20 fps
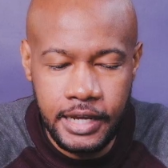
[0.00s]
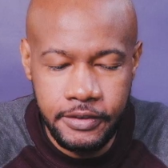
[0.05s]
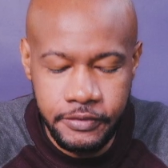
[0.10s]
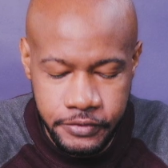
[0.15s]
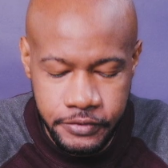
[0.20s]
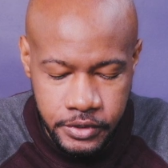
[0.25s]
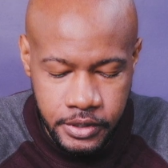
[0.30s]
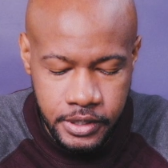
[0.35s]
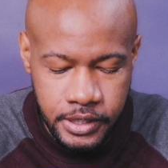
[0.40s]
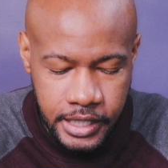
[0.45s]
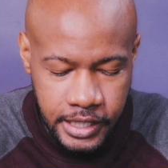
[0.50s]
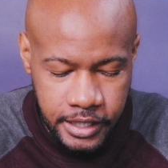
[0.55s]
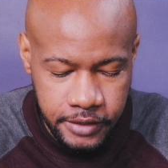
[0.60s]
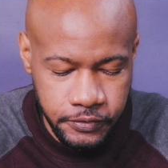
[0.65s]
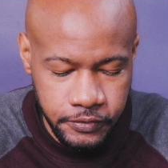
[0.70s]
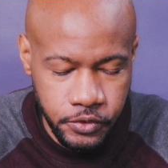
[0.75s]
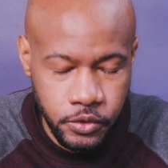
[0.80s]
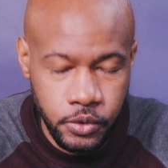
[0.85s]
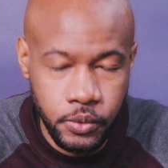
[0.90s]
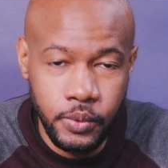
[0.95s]
I feel like
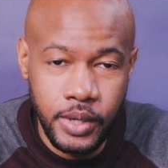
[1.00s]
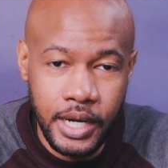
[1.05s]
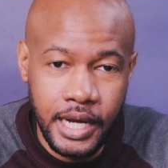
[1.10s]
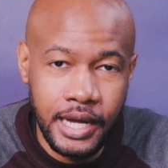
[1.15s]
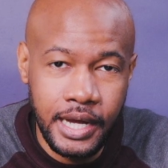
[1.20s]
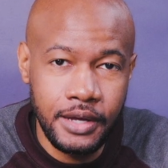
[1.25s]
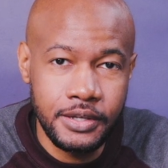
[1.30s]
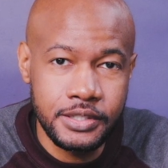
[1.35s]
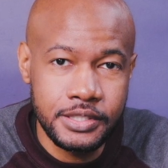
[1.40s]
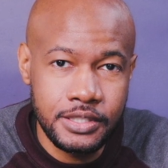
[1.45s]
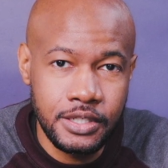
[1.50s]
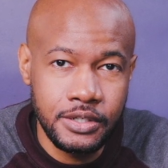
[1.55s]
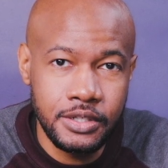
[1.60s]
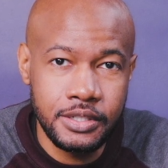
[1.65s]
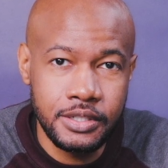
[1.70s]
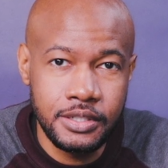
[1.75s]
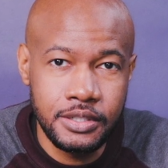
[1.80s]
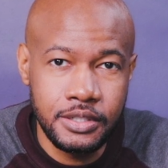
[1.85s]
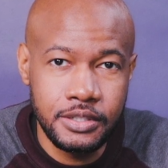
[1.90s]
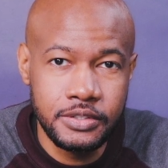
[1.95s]
for a while it's
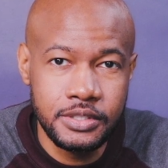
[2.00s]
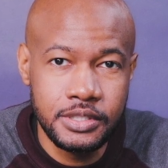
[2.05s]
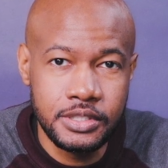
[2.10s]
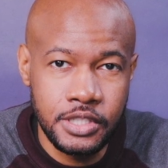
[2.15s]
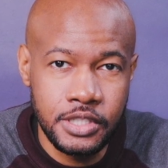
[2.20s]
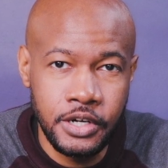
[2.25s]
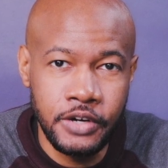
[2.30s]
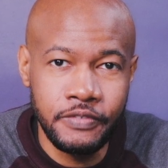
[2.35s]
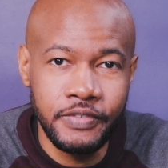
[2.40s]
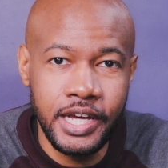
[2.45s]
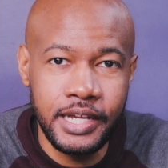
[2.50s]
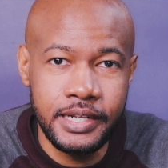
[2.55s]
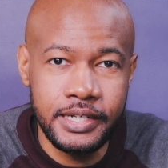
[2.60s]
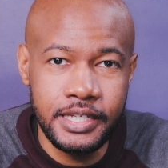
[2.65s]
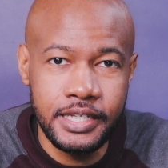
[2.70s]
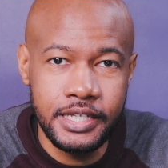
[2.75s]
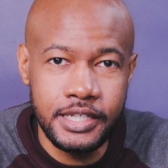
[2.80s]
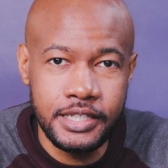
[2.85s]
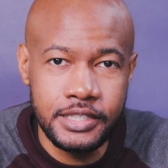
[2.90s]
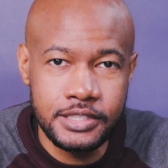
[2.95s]
gonna serve our
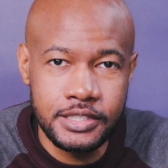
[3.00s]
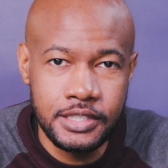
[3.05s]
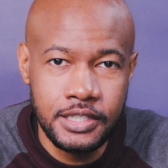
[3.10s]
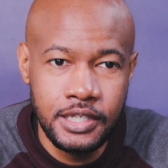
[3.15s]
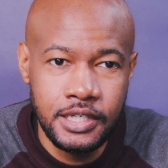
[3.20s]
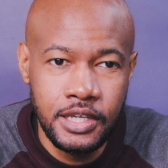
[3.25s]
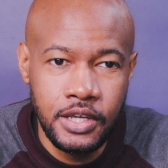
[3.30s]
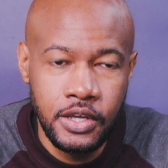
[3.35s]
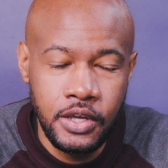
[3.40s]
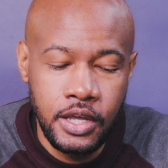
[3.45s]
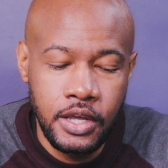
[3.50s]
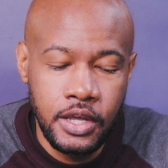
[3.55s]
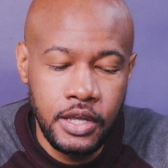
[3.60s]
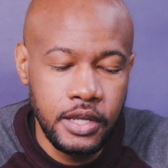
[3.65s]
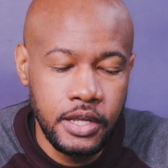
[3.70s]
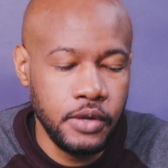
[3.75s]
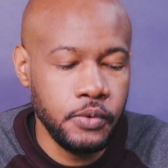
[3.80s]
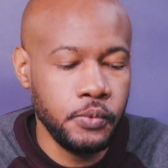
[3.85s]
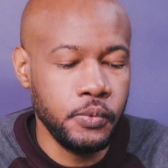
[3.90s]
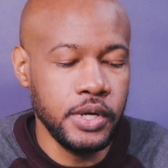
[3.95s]
needs.
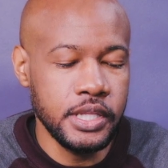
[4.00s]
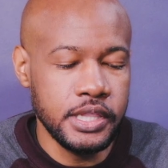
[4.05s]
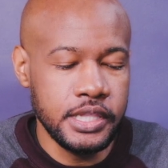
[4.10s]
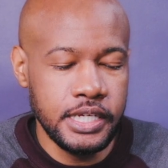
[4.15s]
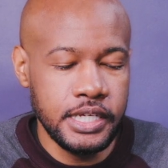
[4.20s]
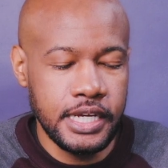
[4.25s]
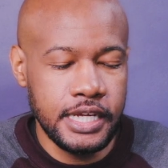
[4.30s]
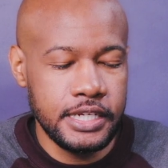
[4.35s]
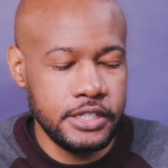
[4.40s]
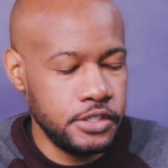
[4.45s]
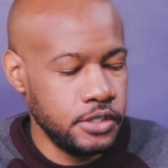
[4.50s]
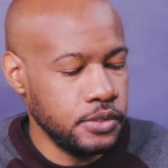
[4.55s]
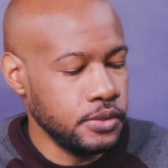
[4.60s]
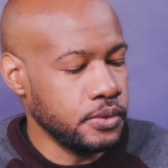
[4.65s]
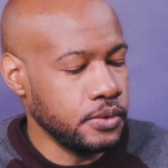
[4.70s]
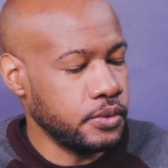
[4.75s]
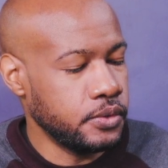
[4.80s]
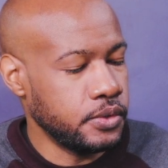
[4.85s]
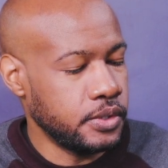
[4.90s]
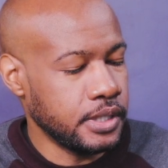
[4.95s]
One thing I
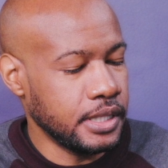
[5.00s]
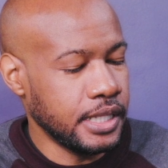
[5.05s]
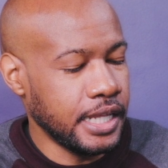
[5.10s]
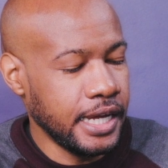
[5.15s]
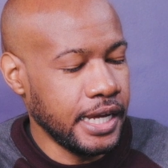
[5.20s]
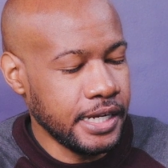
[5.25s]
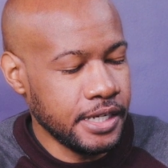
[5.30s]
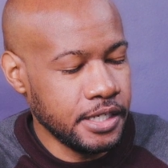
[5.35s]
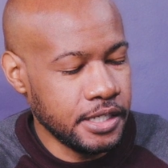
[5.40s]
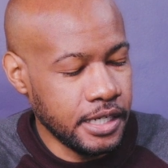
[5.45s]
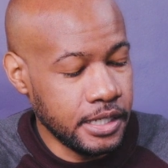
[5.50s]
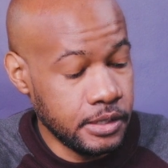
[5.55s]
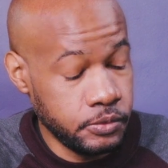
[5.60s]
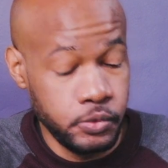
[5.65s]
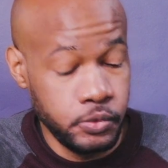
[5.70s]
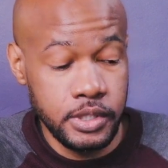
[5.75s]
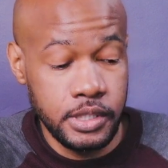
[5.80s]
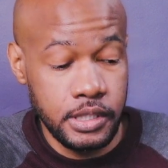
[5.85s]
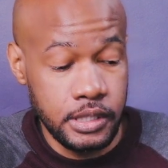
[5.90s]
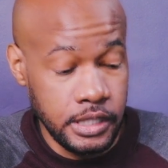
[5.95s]
do like, I
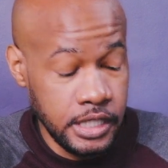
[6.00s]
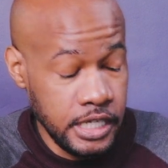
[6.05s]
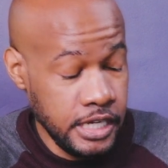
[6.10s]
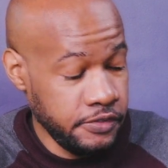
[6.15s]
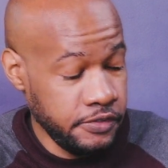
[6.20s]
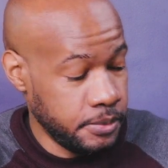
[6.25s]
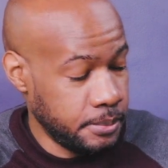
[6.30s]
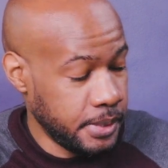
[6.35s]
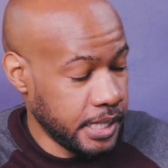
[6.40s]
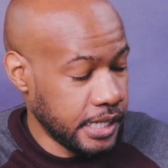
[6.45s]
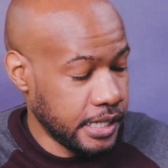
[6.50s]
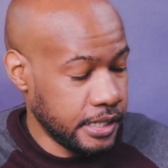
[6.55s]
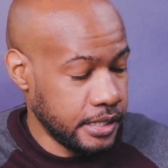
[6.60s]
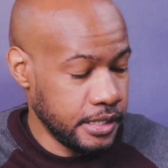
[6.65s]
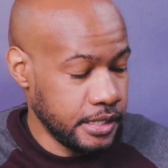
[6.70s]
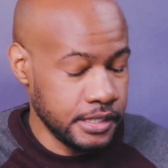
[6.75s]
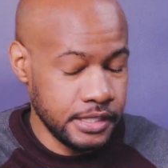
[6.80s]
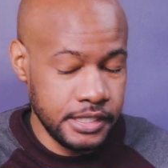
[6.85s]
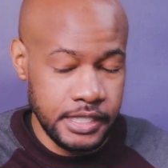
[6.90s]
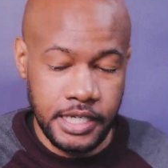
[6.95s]
really love about
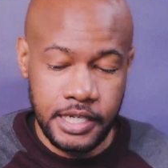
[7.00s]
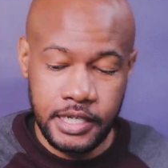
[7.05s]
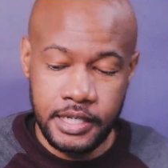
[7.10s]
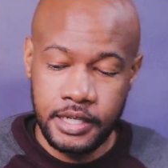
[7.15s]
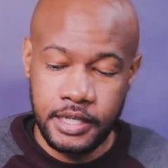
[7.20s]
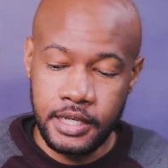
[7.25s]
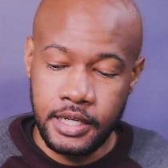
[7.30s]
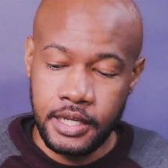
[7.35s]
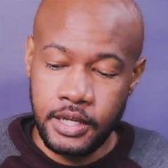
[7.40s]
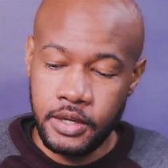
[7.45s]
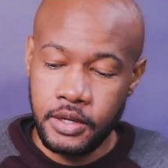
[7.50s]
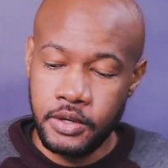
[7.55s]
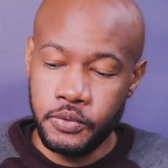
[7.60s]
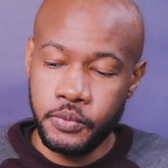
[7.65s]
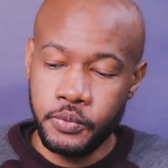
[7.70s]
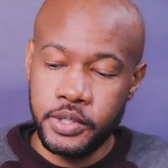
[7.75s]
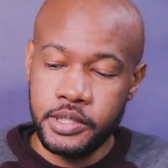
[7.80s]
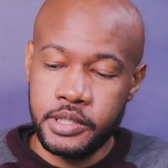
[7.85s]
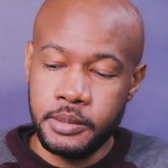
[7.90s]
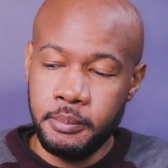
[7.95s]
it is that
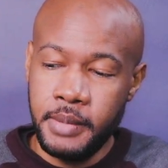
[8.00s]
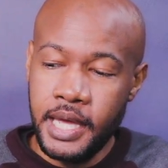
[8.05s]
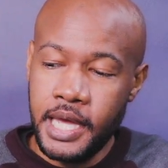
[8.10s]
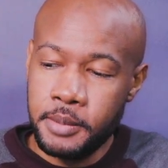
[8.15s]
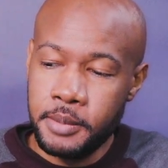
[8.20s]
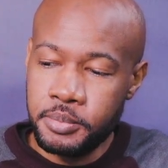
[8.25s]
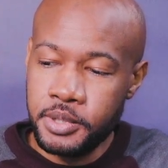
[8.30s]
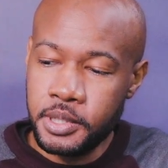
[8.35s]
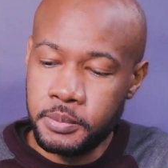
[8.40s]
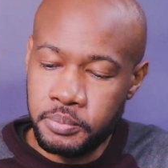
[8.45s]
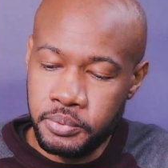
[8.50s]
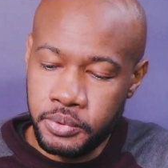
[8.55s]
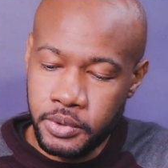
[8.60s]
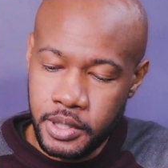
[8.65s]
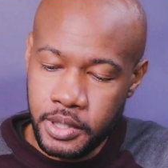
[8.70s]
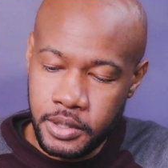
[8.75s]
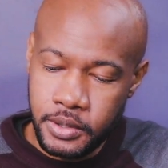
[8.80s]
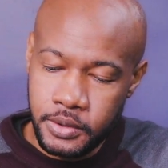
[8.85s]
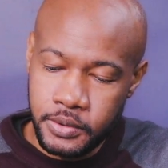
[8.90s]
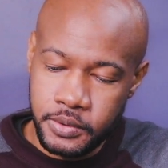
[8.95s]
with the MacBook
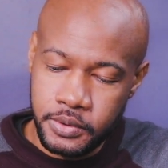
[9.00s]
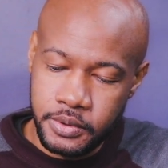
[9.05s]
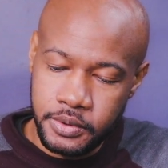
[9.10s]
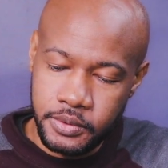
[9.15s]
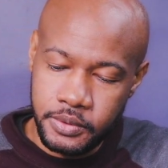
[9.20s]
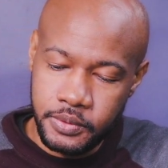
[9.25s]
Pro,